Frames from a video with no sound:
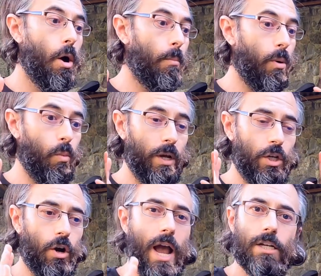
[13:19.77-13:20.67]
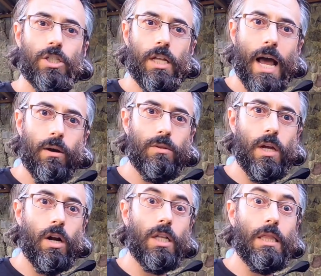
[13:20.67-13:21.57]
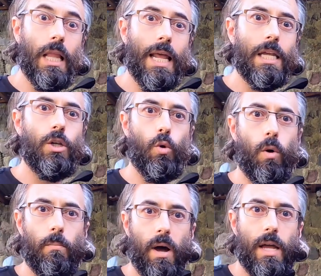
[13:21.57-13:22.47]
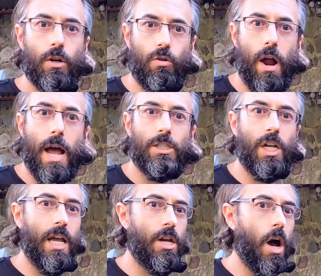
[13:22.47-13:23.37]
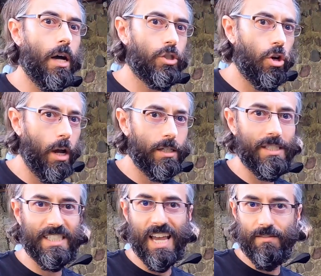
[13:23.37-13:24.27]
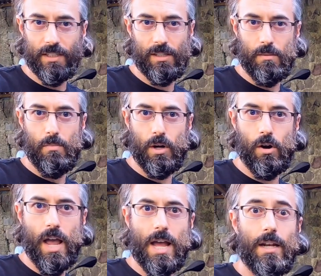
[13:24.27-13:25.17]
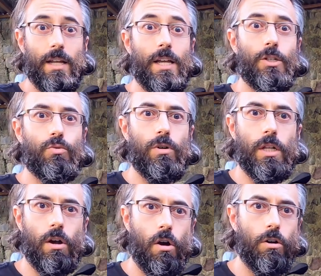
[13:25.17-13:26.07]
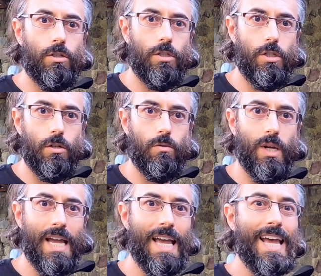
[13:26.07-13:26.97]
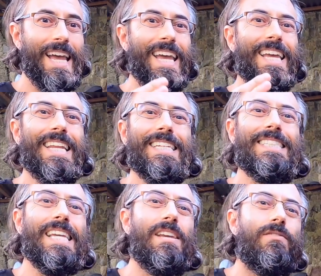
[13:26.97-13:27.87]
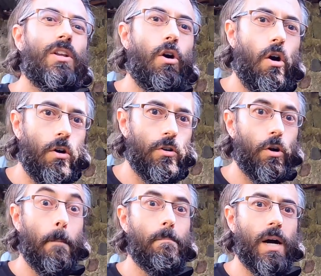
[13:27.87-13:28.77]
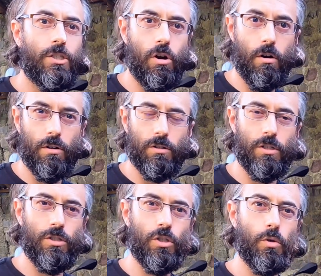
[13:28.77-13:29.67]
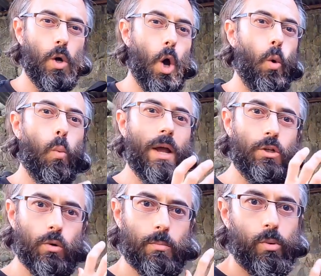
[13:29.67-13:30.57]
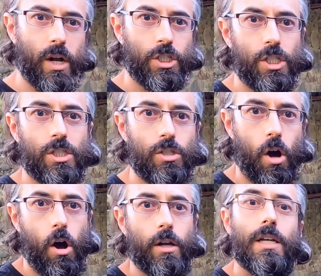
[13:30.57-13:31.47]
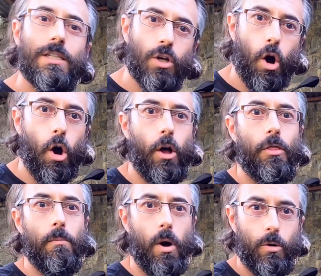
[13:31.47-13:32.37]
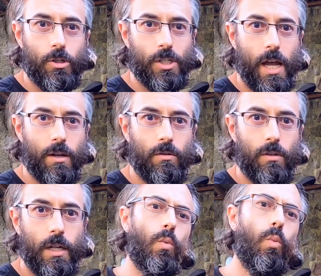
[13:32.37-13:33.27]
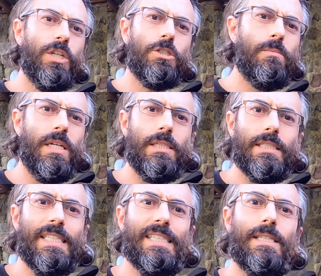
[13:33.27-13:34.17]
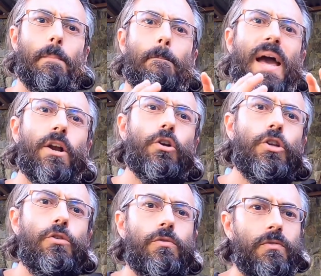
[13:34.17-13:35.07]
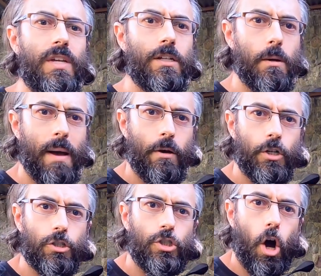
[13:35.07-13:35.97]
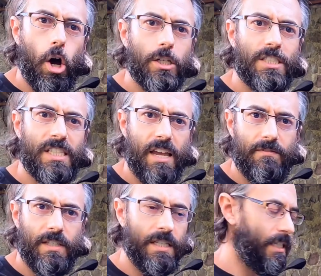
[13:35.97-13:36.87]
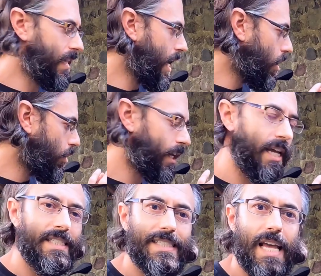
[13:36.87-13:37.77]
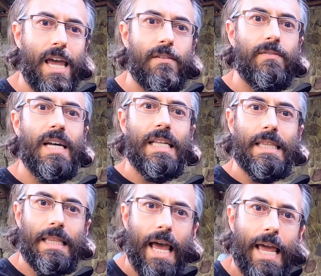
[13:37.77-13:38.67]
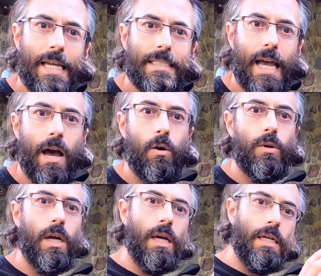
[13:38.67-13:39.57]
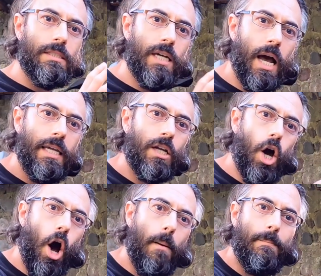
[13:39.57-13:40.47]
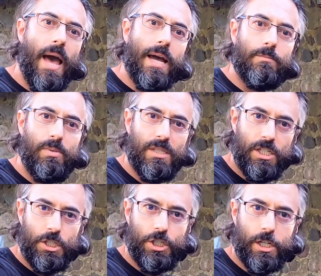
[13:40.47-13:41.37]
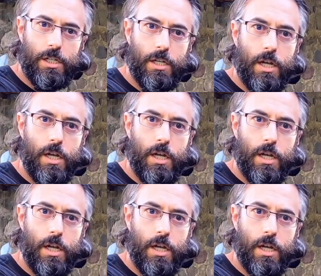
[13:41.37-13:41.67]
But when you're actually out there, letting your bike crash and not trying to save it to the bitter end is really hard to do. It is even harder, much harder to do when your precious dog is on the motorcycle. Which means that the better you feel about your dog's safety, that they are in a safe, laying down, tight, compact position,